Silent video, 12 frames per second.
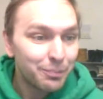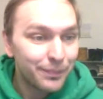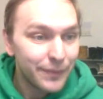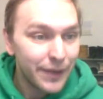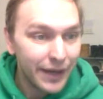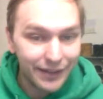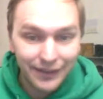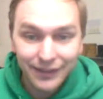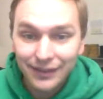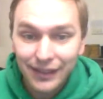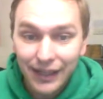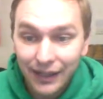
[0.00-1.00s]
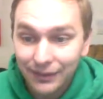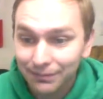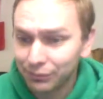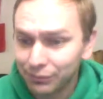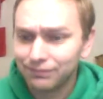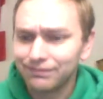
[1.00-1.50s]
and I'm
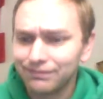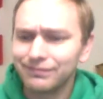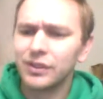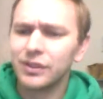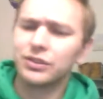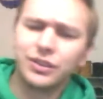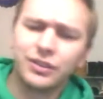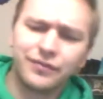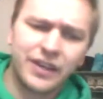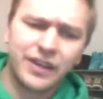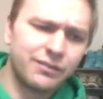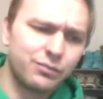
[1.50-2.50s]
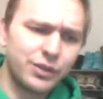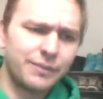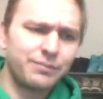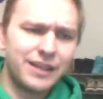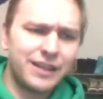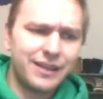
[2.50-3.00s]
not sure if any of them were
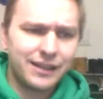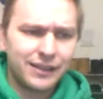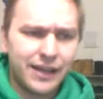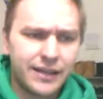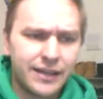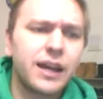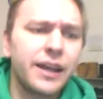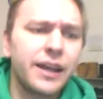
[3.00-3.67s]
empty net last time. I